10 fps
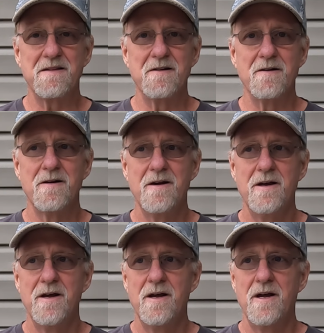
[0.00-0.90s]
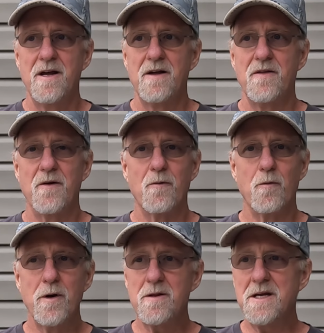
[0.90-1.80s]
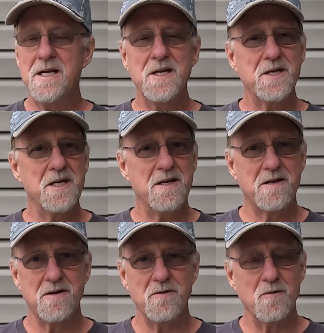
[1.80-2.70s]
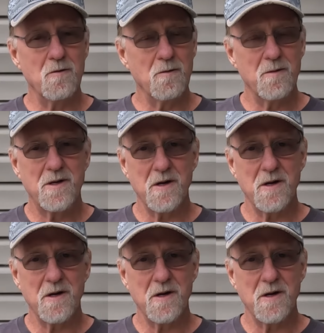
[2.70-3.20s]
They're real easy to